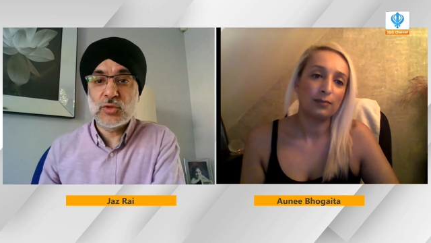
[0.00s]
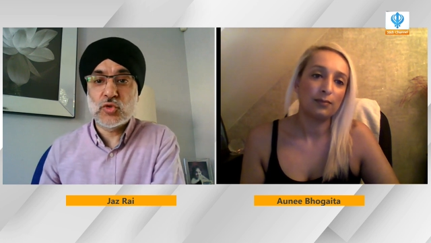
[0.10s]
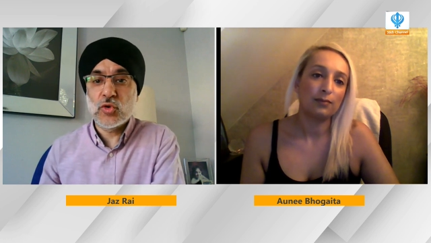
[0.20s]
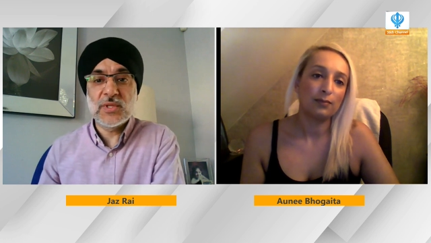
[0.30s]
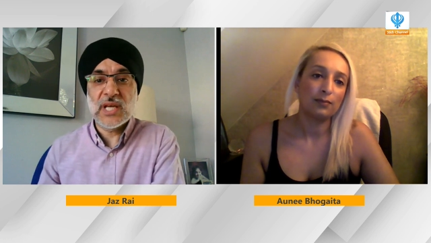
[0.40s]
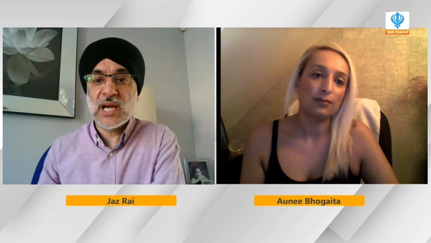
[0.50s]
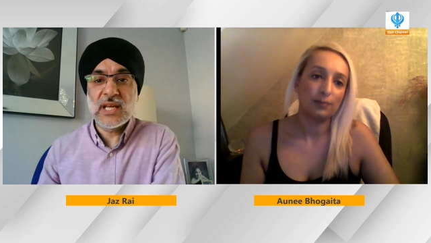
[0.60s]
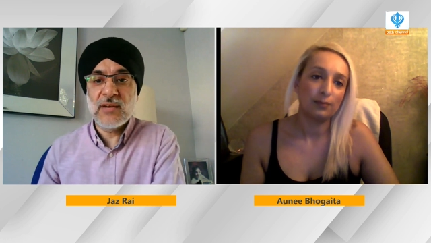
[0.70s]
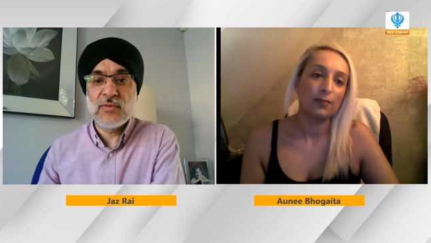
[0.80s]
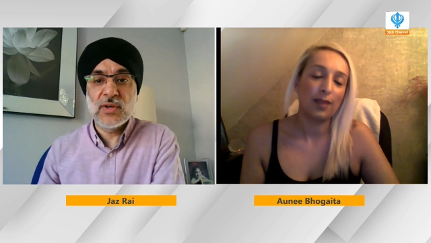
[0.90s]
Speaker 1: There's traumas
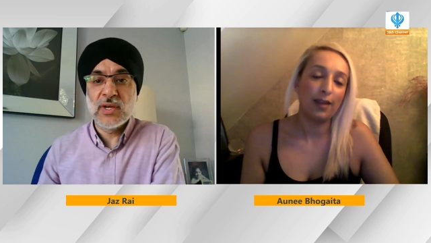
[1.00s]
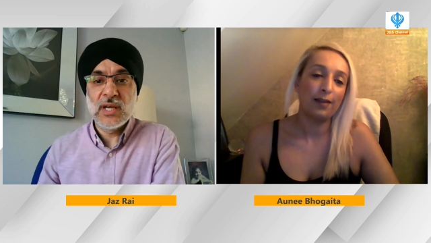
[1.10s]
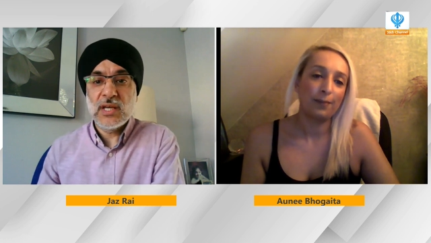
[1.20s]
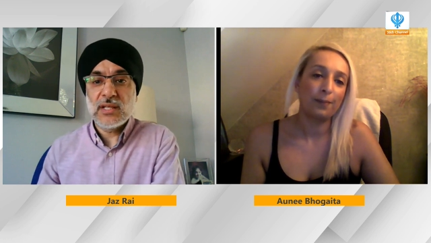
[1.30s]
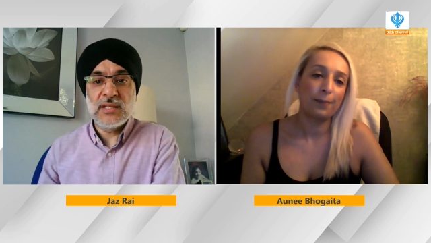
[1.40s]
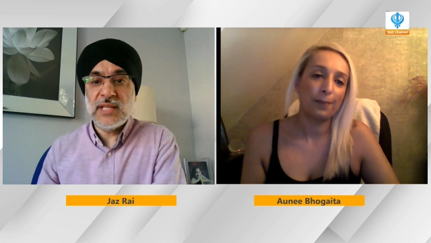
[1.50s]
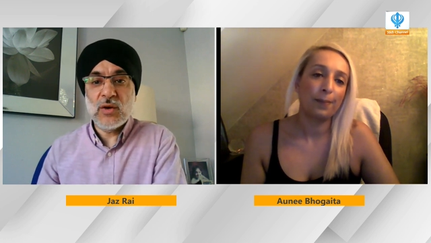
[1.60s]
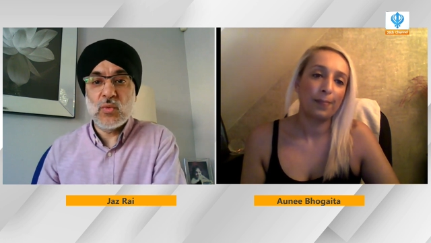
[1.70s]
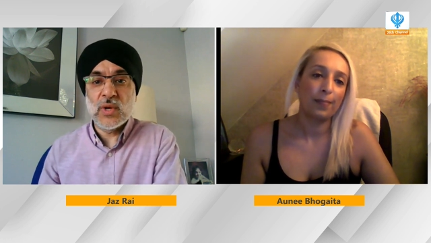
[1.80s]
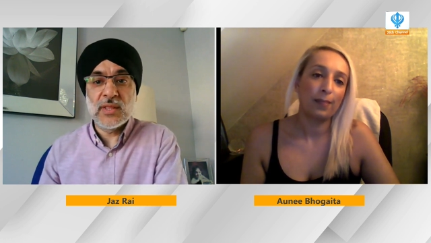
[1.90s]
that I never
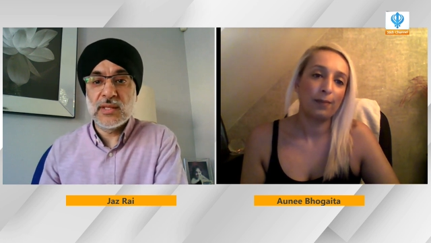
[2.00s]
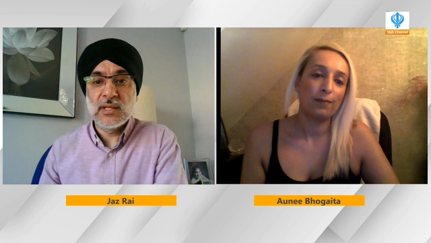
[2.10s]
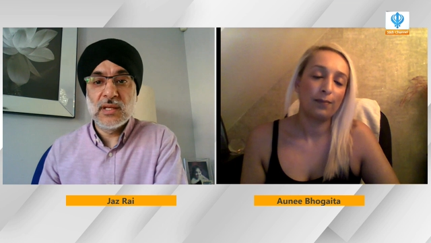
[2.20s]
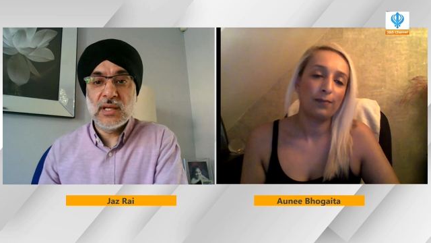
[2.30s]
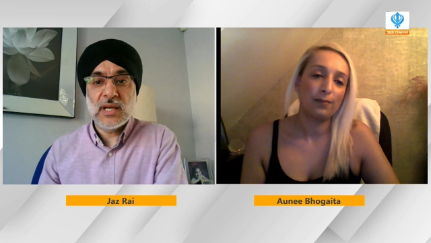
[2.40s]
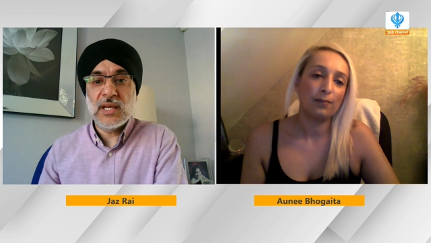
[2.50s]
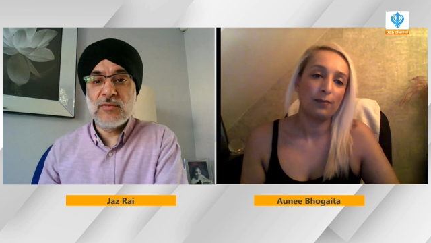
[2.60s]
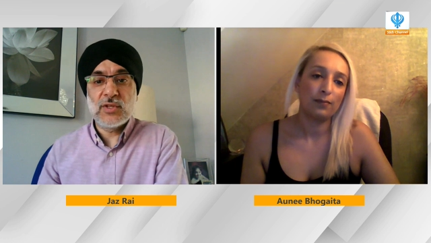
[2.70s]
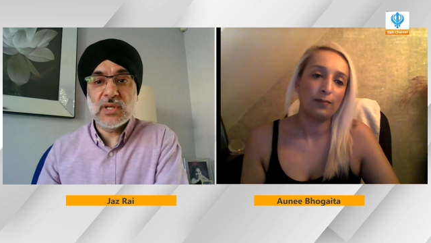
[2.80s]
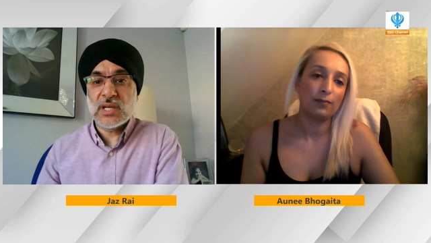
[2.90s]
dealt with.
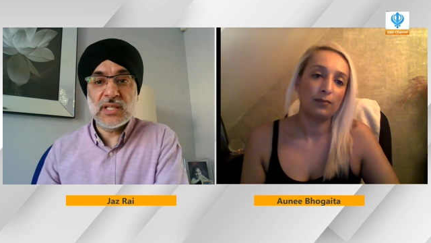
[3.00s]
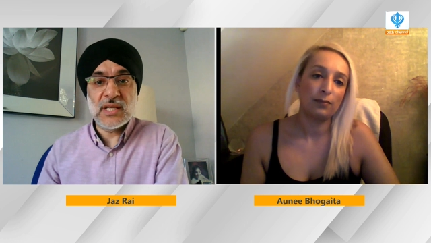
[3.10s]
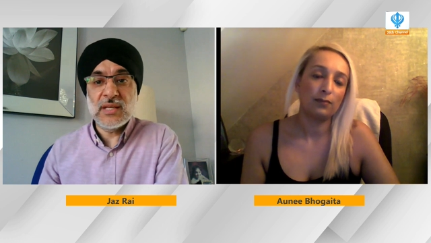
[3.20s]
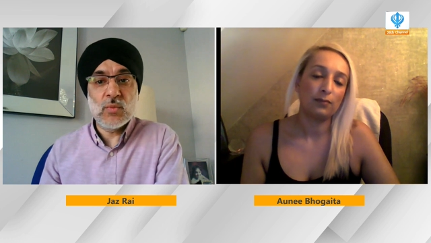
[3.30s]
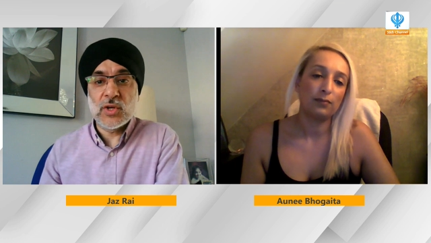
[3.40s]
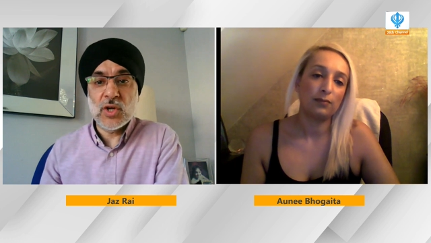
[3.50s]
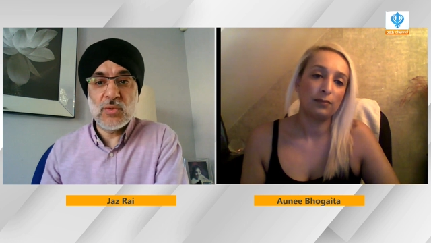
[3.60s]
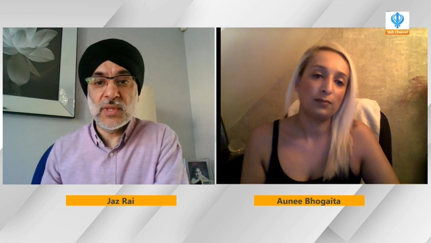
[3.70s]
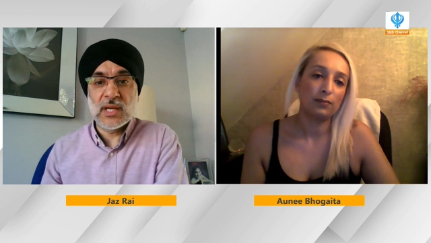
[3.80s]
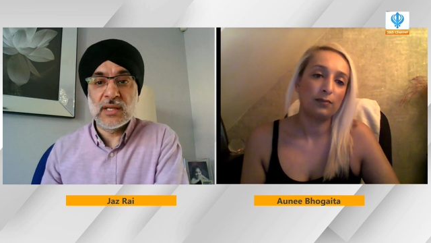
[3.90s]
I never, I, I didn't want
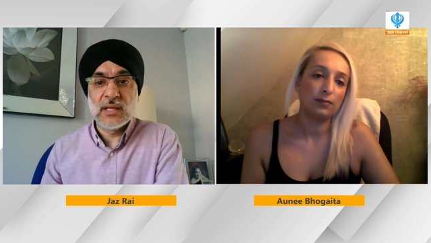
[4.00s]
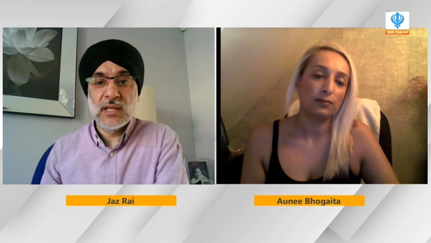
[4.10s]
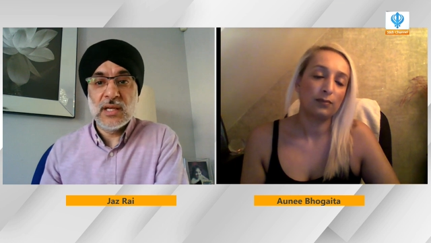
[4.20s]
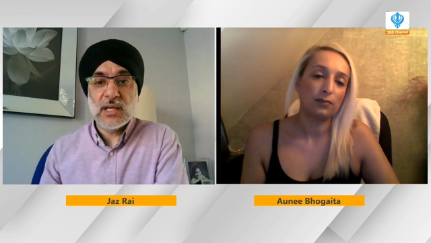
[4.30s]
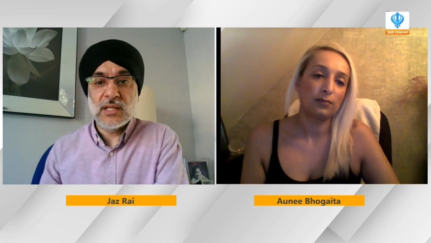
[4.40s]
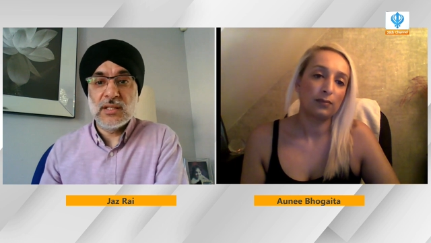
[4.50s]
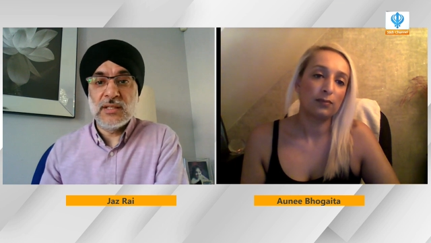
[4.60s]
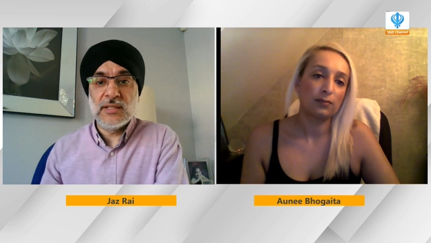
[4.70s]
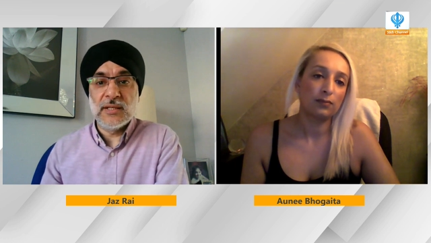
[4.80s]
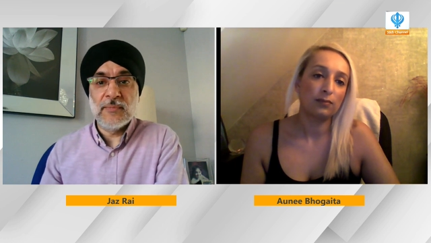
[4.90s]
to go there,
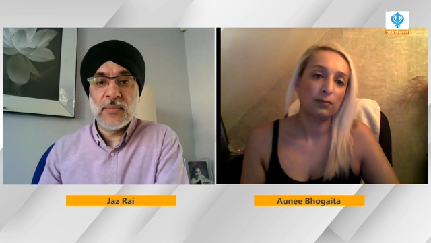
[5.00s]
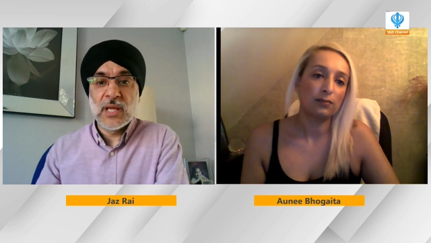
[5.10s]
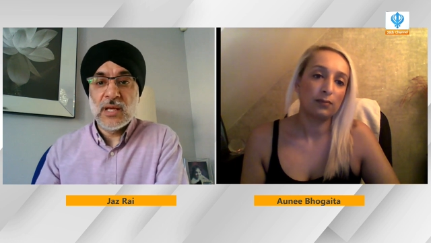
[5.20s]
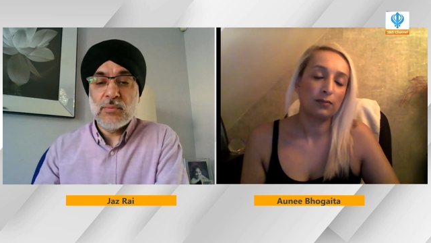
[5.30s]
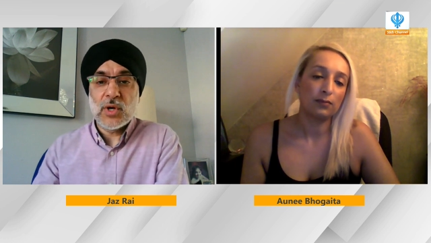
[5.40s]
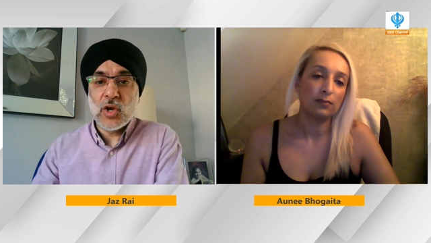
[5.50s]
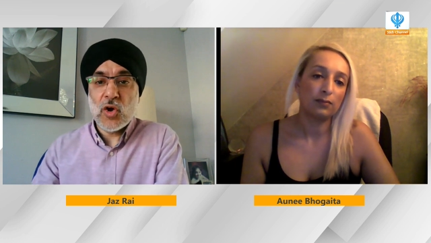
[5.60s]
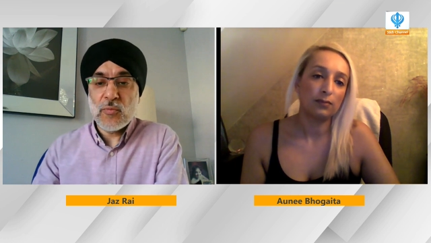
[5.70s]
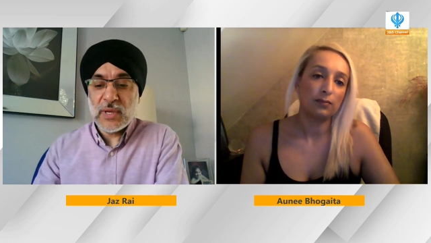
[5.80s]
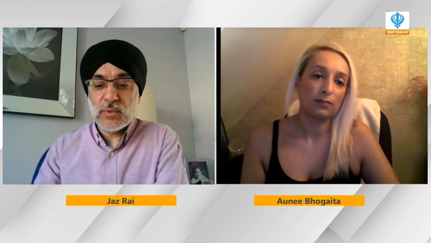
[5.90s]
and um, but
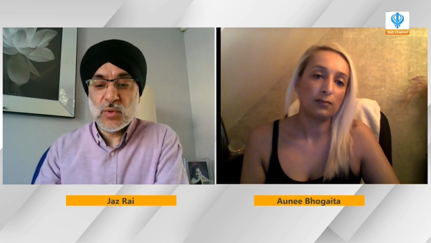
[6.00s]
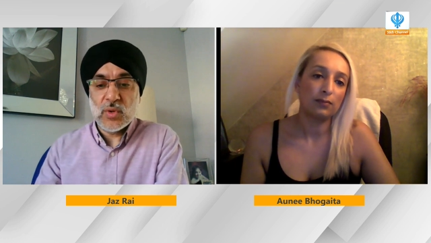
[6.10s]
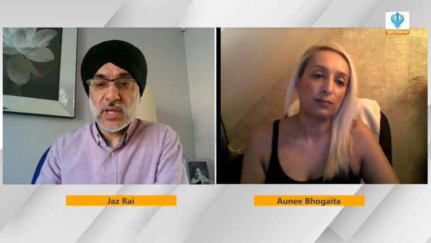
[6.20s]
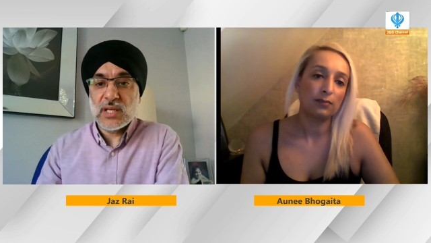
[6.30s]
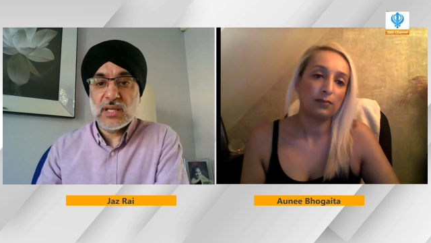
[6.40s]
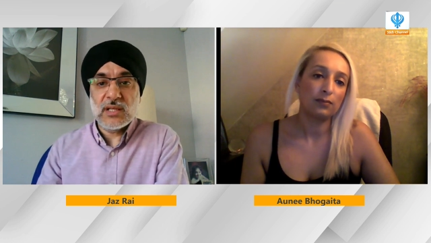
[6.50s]
a lot of people